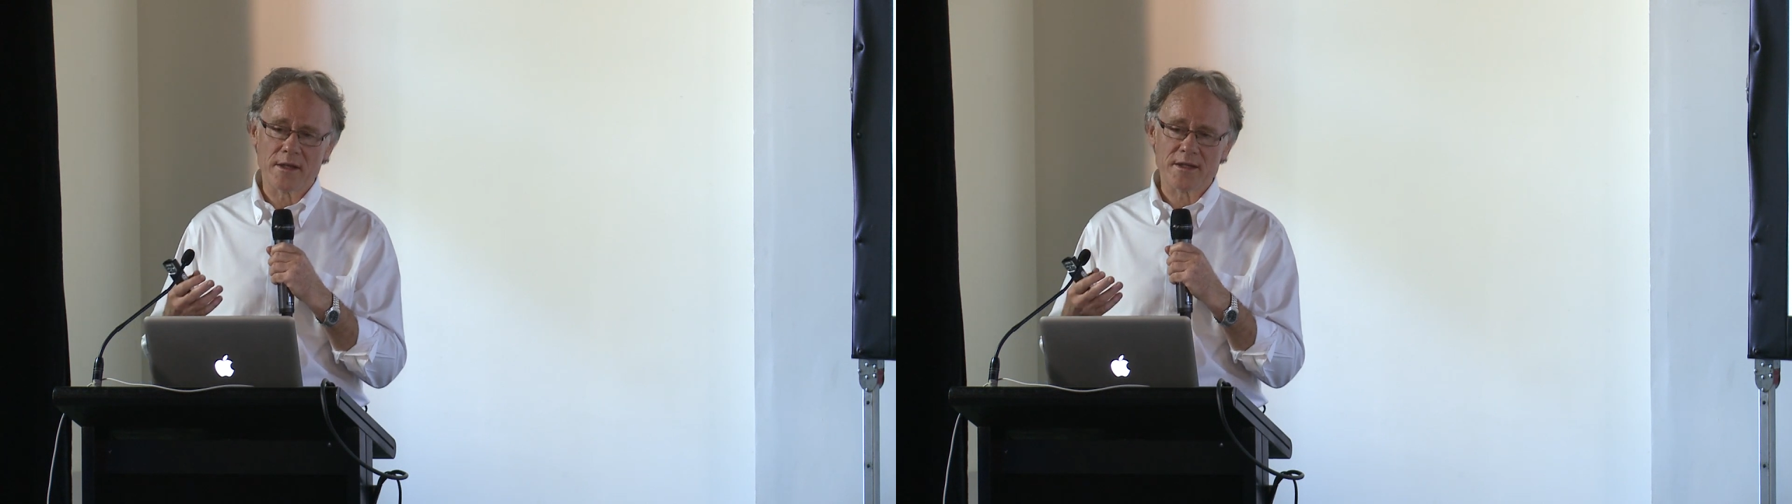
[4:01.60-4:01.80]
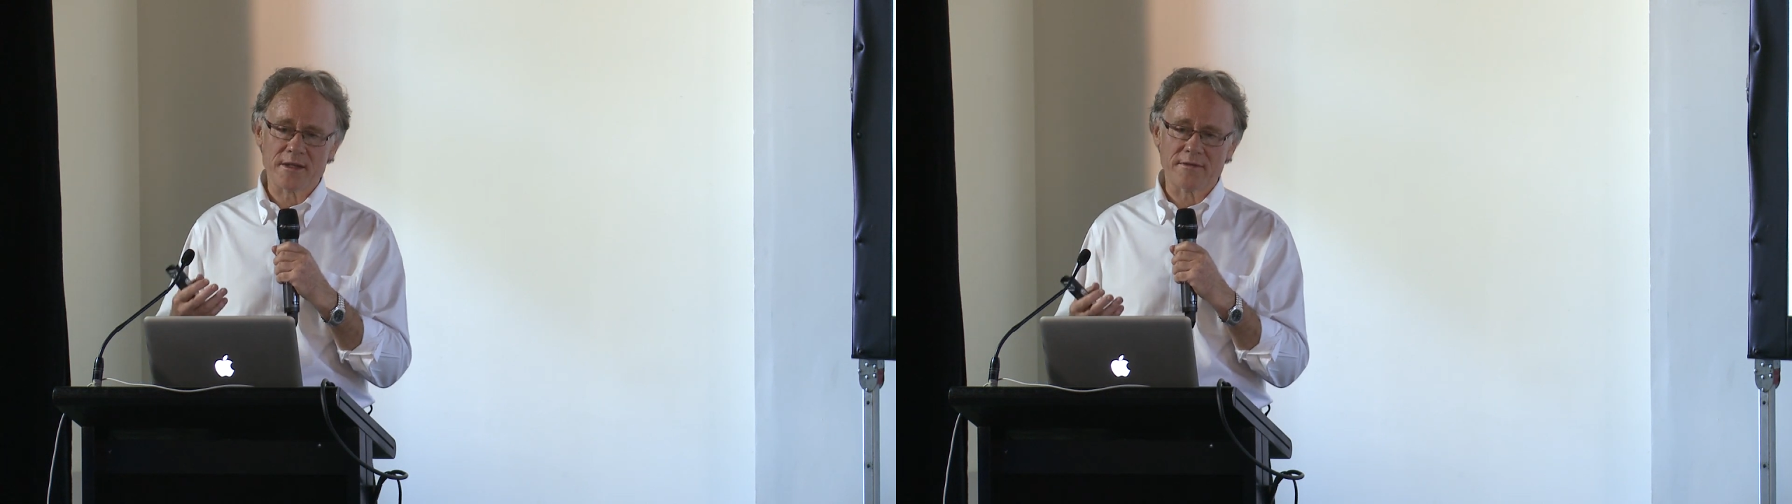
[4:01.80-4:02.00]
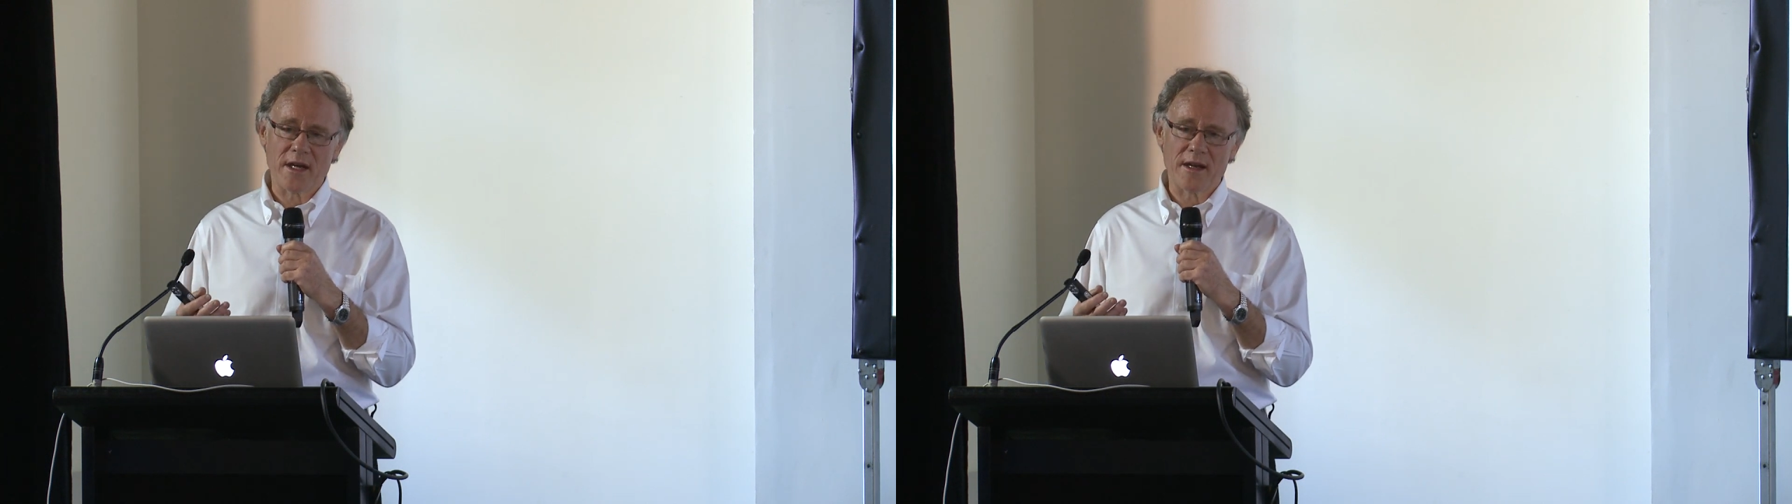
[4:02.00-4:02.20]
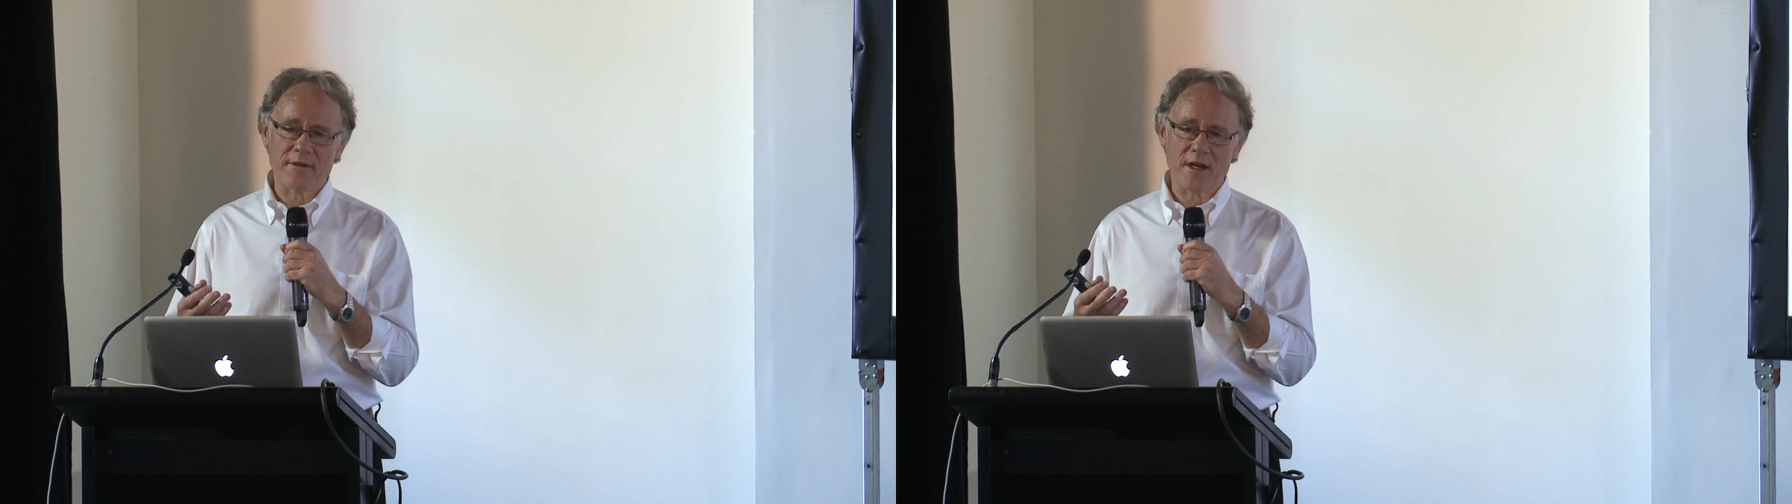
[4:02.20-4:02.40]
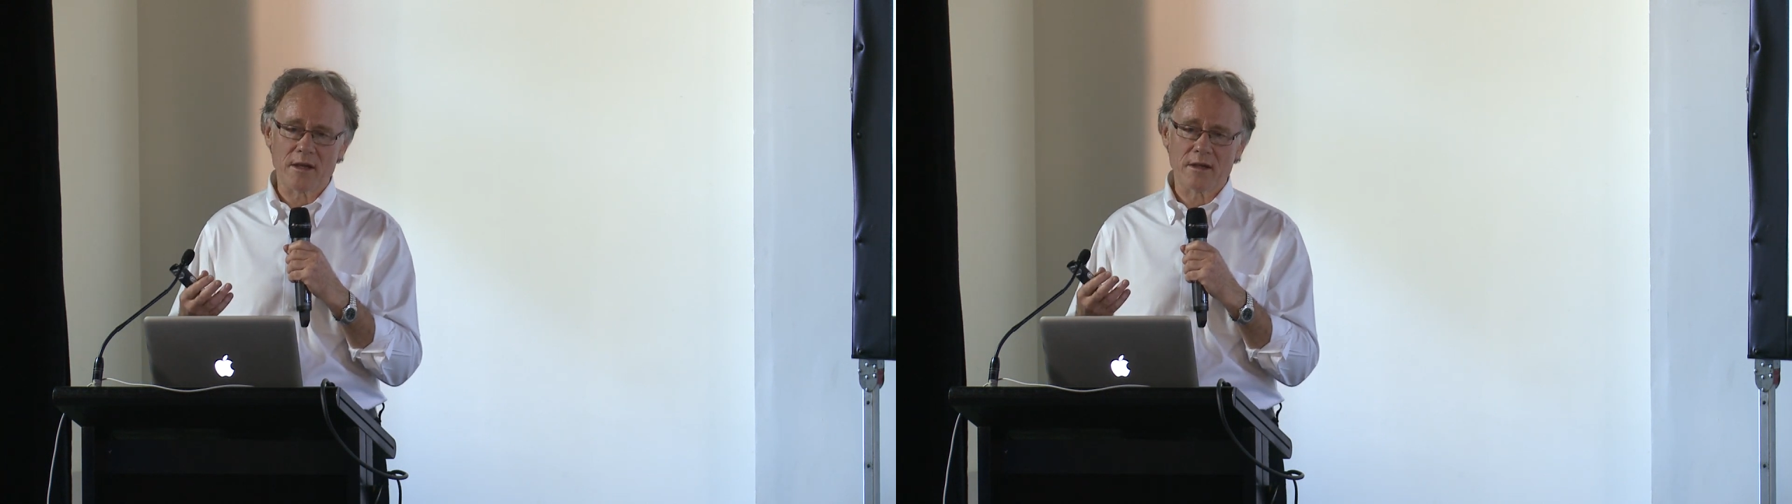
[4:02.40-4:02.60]

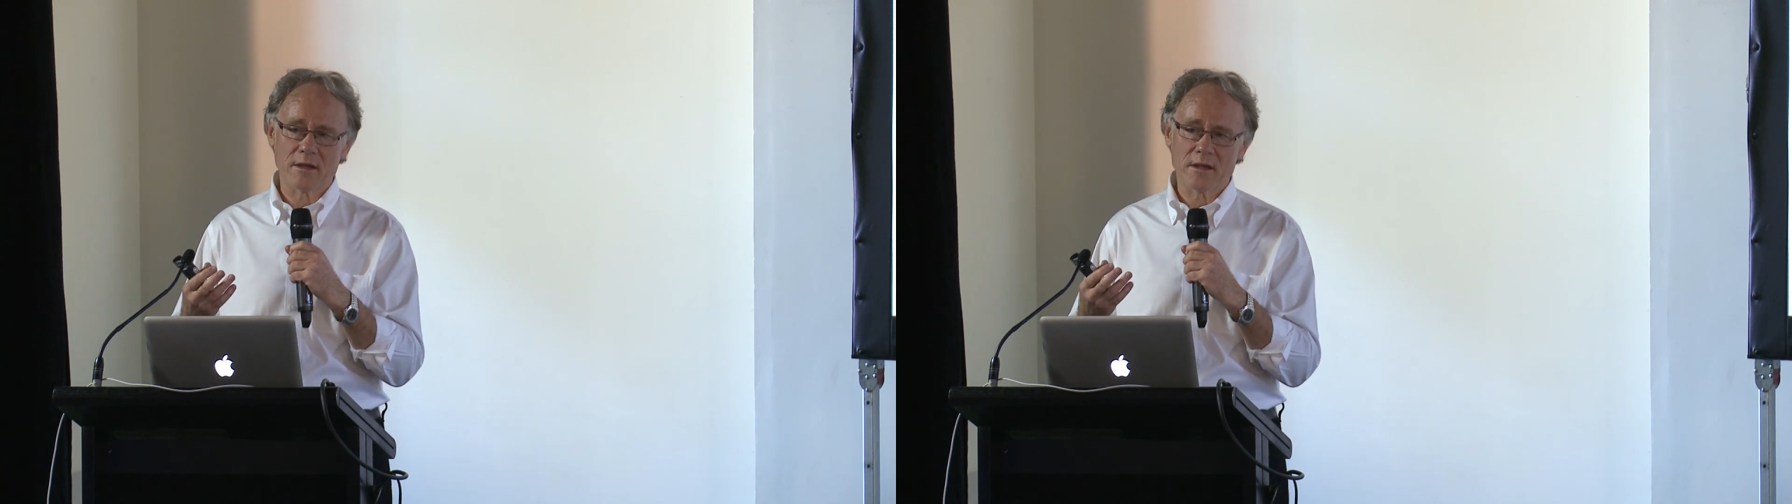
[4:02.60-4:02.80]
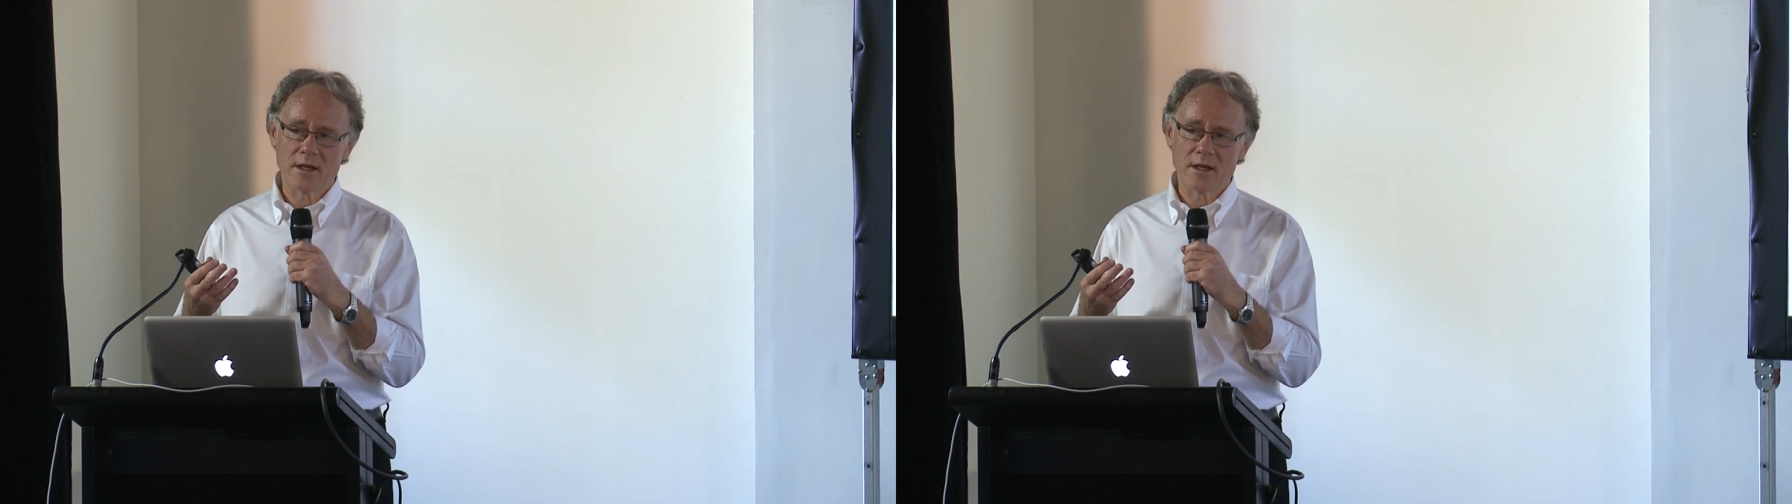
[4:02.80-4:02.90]
surviving